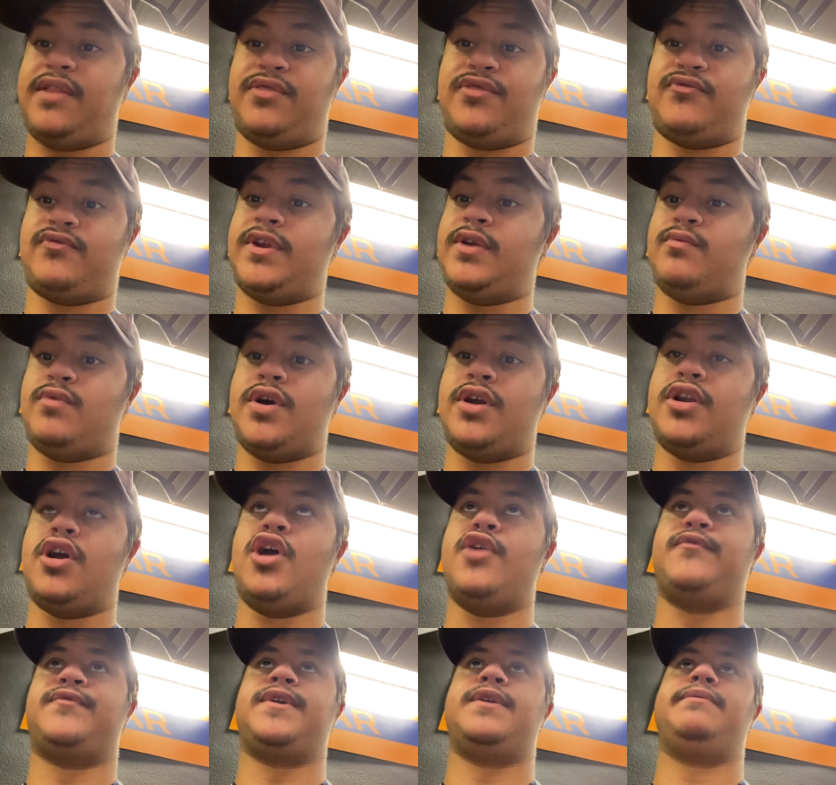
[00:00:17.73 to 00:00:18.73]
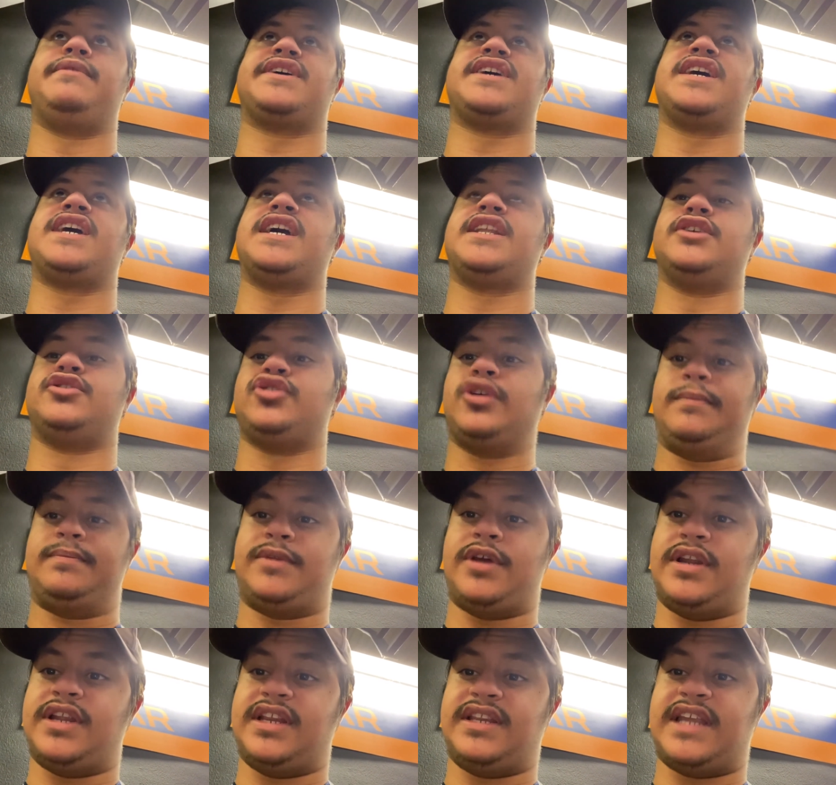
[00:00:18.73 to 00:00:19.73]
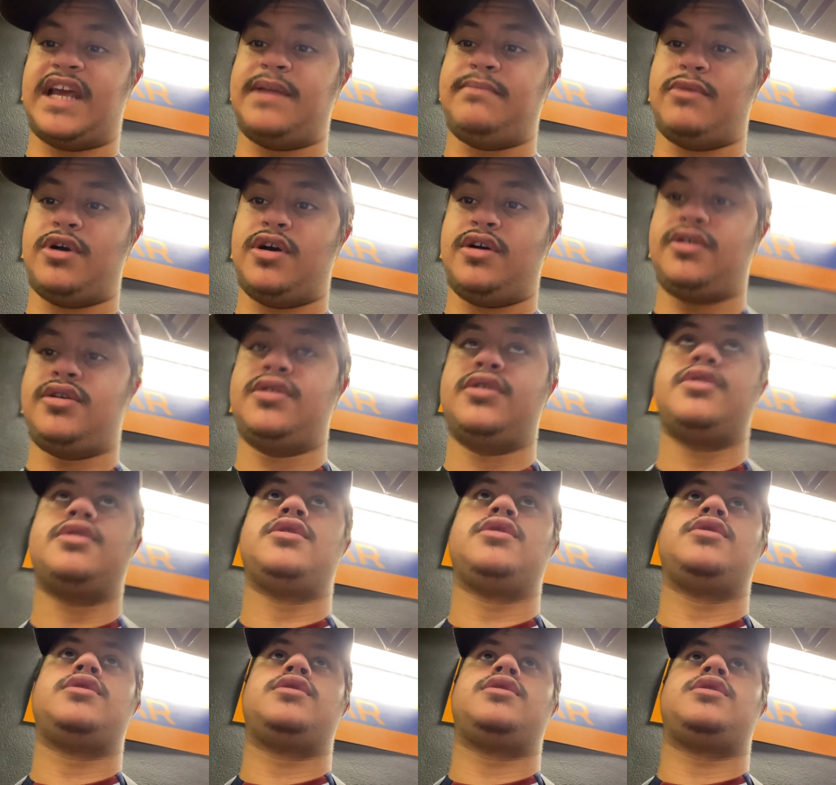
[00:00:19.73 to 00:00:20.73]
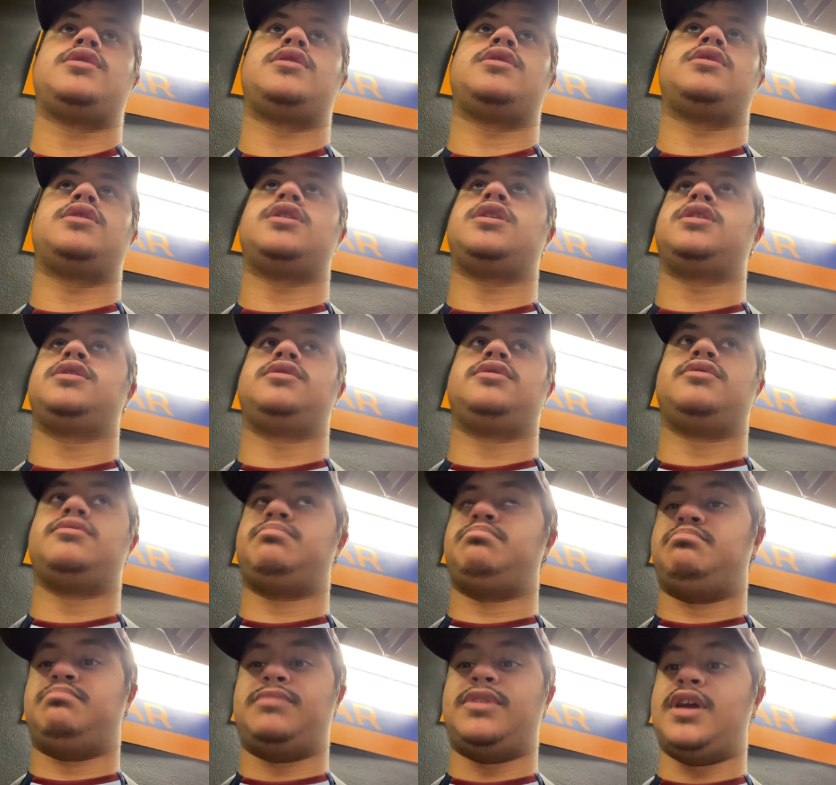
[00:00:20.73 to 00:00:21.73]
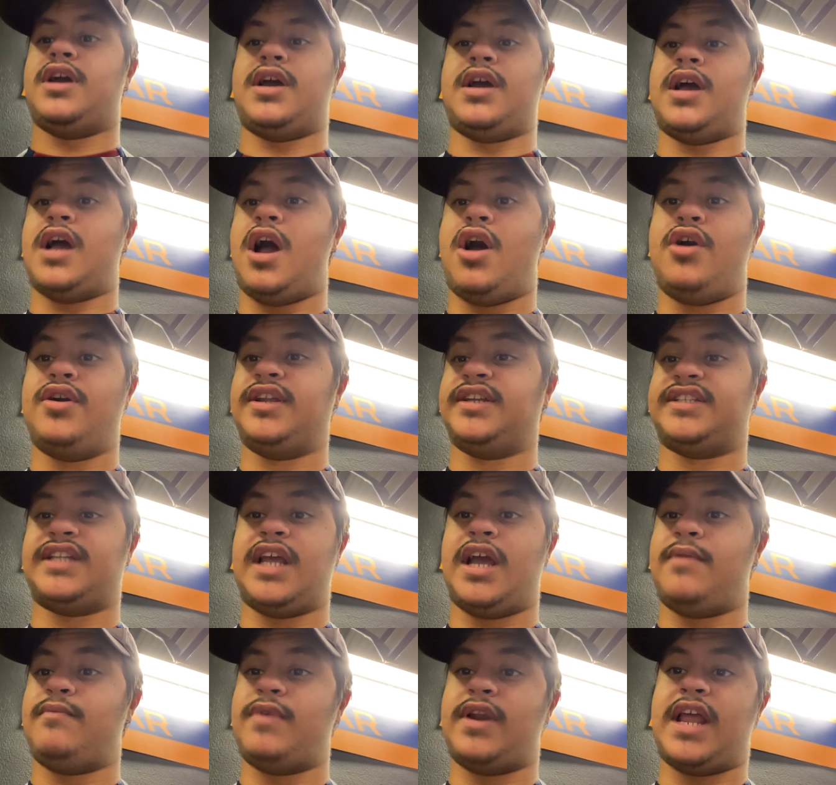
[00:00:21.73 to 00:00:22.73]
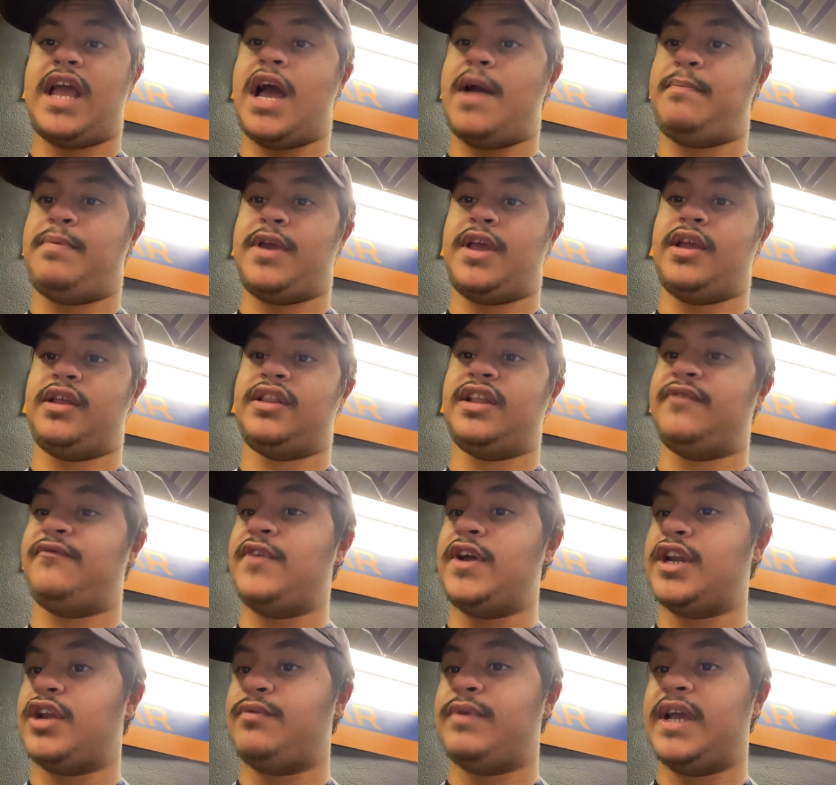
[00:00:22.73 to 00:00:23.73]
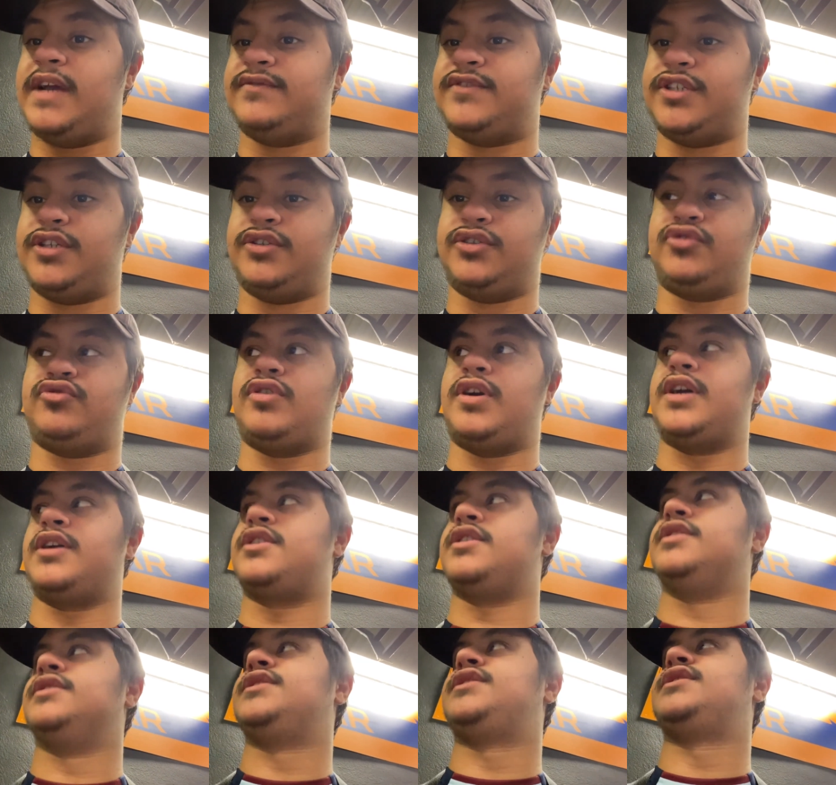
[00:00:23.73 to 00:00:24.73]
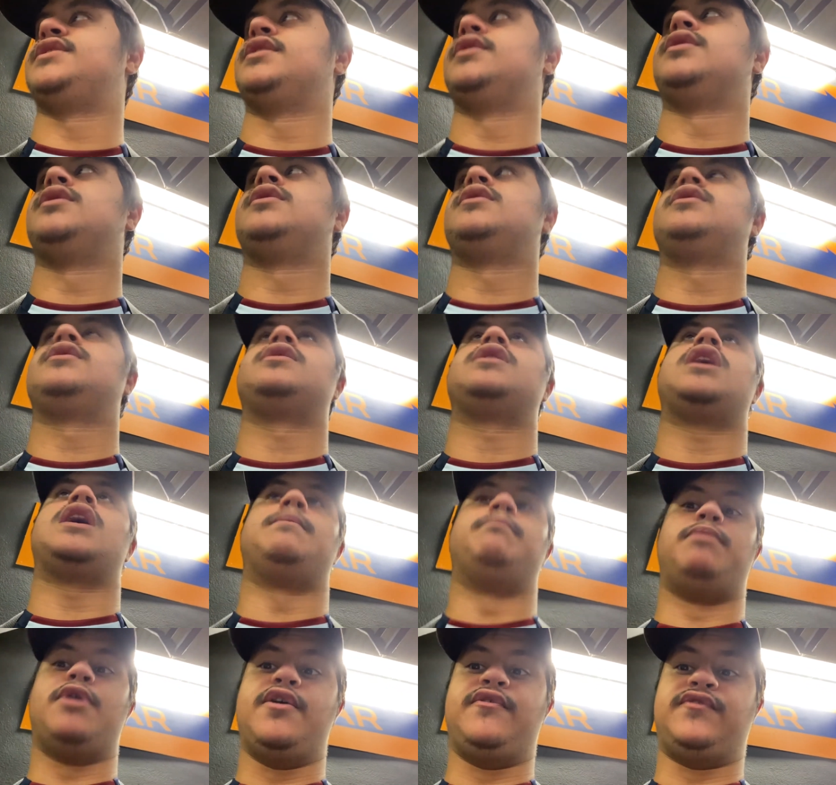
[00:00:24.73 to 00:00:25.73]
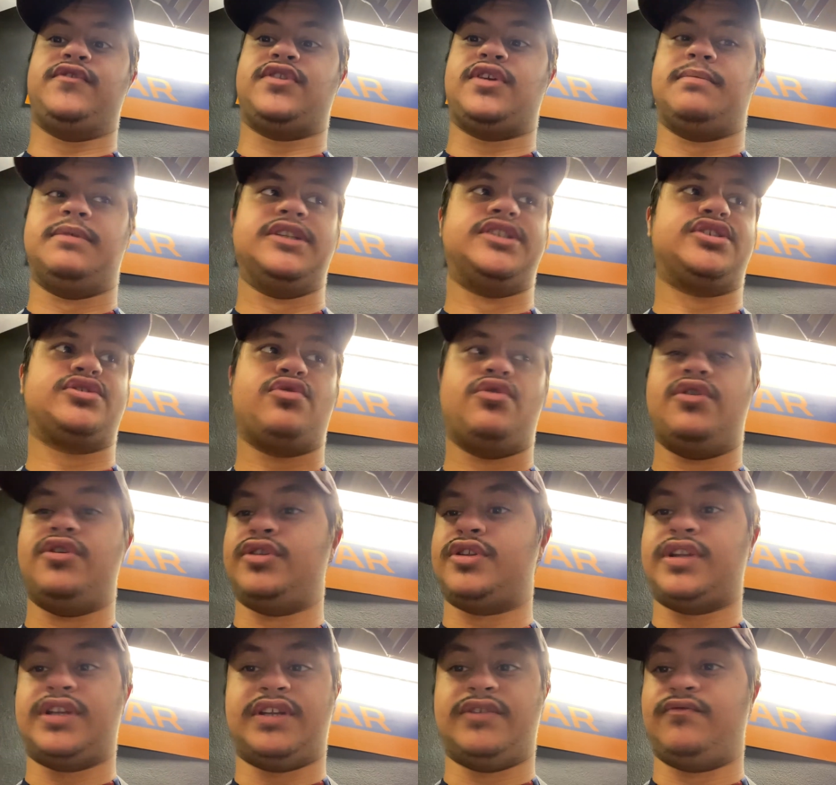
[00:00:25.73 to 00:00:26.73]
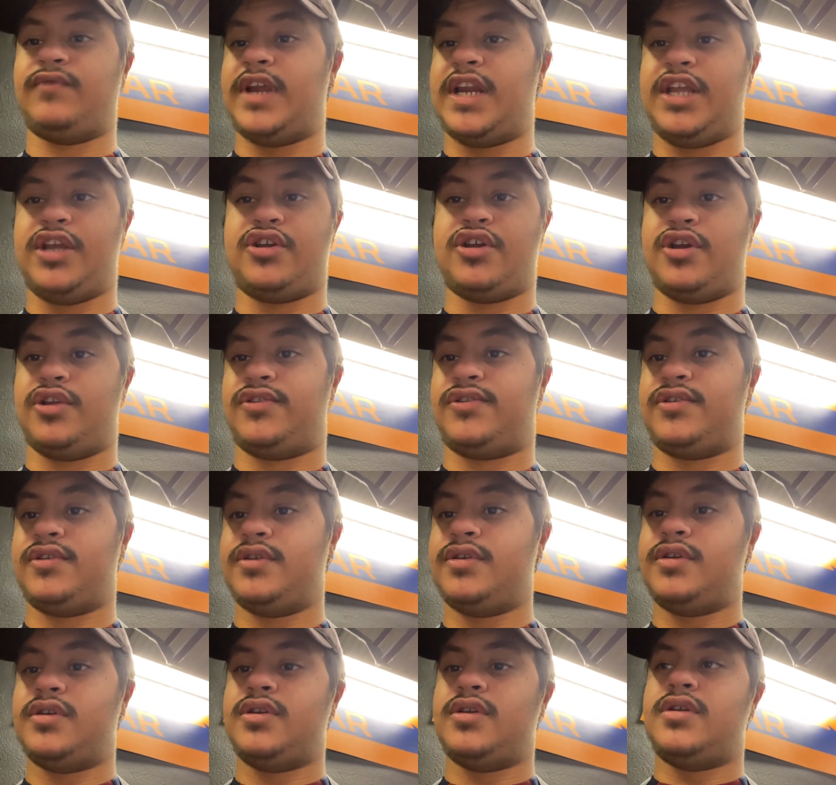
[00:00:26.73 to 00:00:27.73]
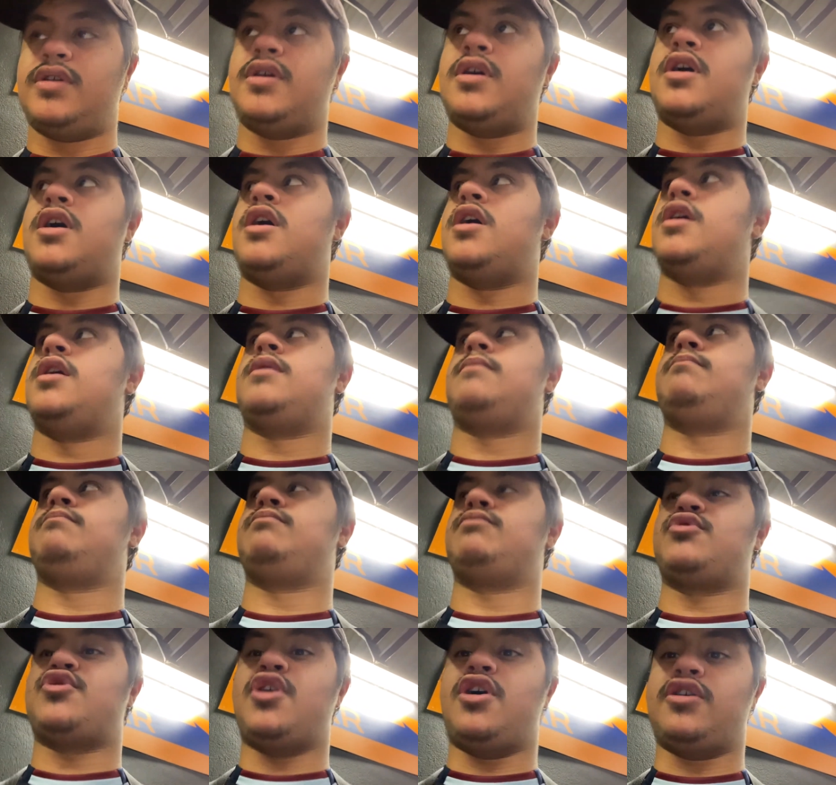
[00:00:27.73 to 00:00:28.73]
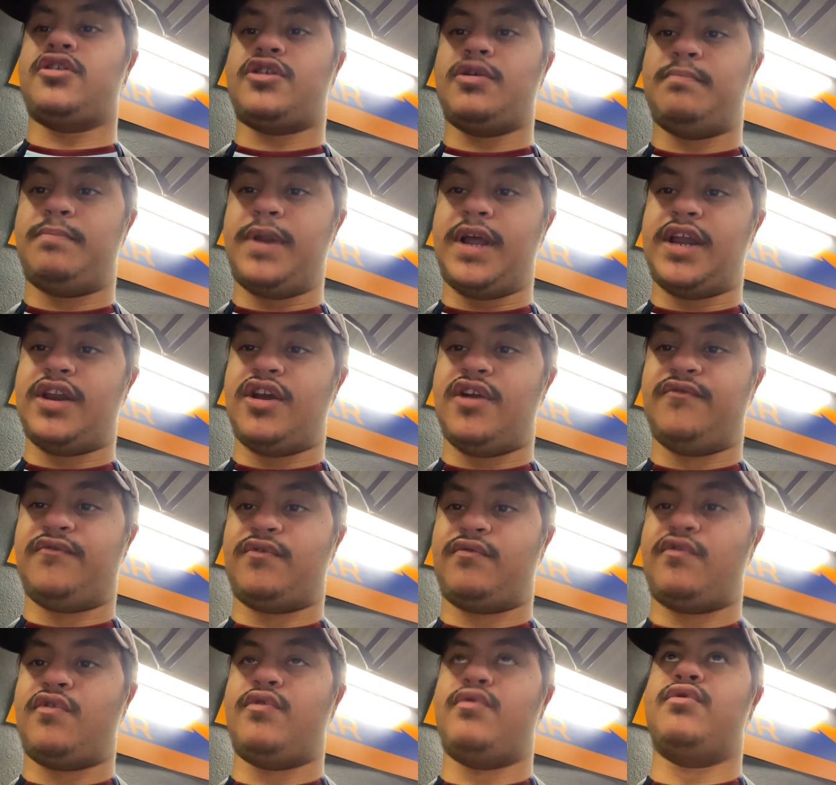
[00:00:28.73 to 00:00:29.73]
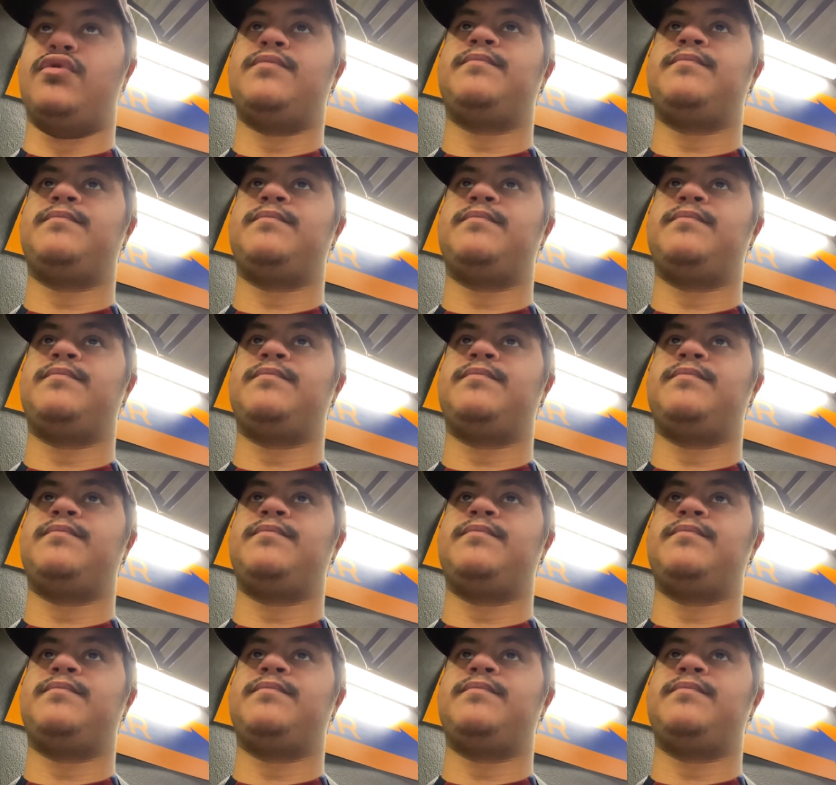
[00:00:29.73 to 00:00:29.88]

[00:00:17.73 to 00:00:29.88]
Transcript: 3-1, hopefully we can get the job done in Denmark. And yeah, honestly, I'm really happy. The fact that we have two strikers and both of them have scored, really good. Can't complain overall.